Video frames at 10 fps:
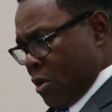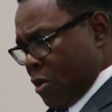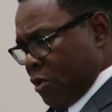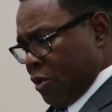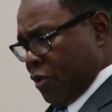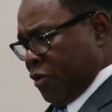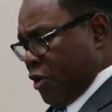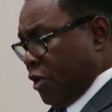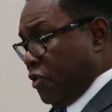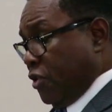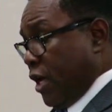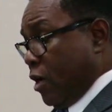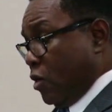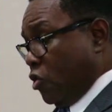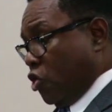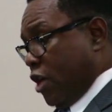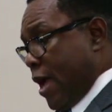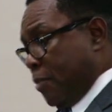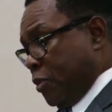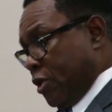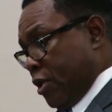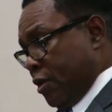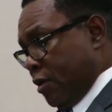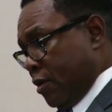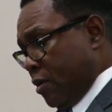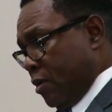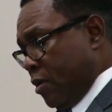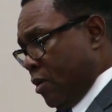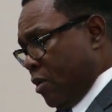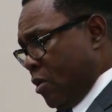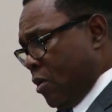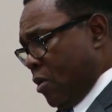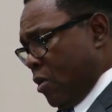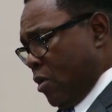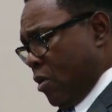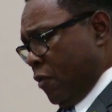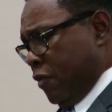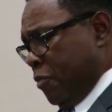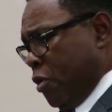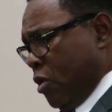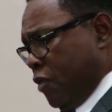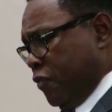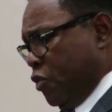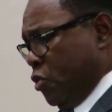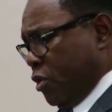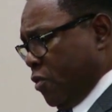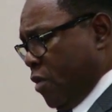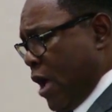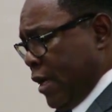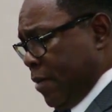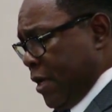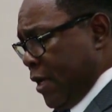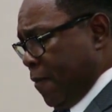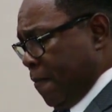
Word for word: to the 32nd chapter of the book of Deuteronomy.